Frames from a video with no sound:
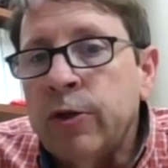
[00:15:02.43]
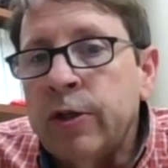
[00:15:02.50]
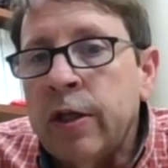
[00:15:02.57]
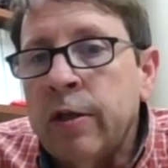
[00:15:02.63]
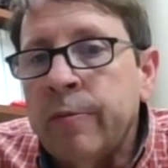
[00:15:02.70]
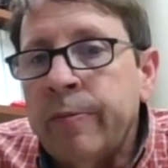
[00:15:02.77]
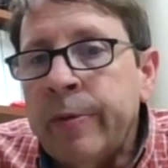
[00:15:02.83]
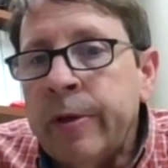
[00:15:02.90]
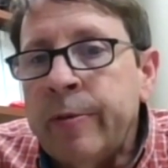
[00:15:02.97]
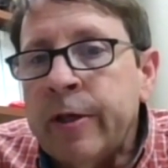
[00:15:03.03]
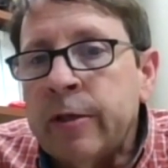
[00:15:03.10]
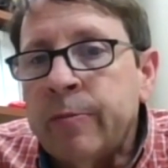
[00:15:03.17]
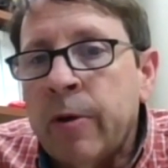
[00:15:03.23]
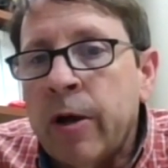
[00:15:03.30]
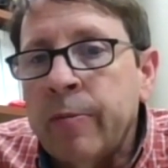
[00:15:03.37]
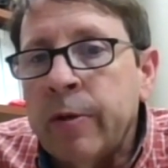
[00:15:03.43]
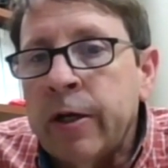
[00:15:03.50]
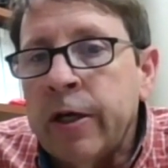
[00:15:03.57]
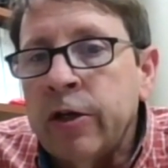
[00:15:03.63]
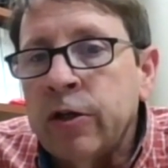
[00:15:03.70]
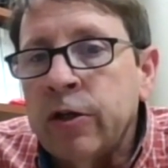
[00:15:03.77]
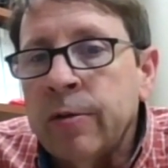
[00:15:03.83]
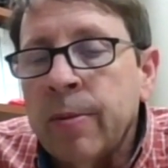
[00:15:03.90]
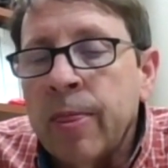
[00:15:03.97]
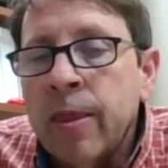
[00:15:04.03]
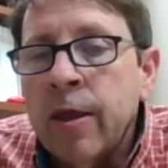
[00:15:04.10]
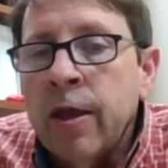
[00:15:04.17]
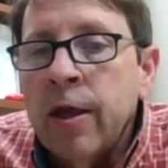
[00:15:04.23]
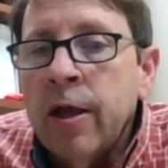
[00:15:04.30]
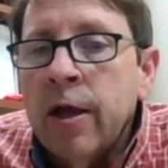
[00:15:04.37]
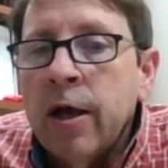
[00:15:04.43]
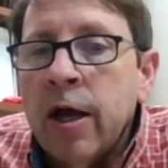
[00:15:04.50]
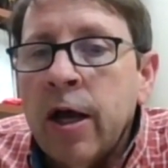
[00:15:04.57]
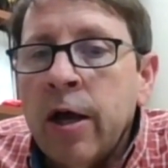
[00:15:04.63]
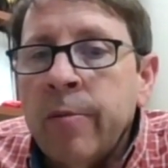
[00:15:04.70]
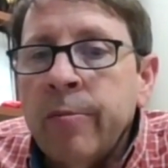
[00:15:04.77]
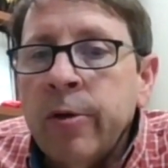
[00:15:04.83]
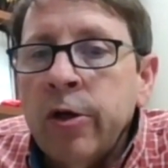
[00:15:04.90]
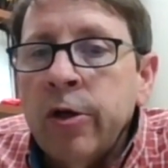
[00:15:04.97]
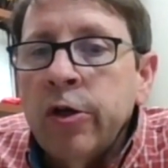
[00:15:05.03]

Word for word: of BBS population, um,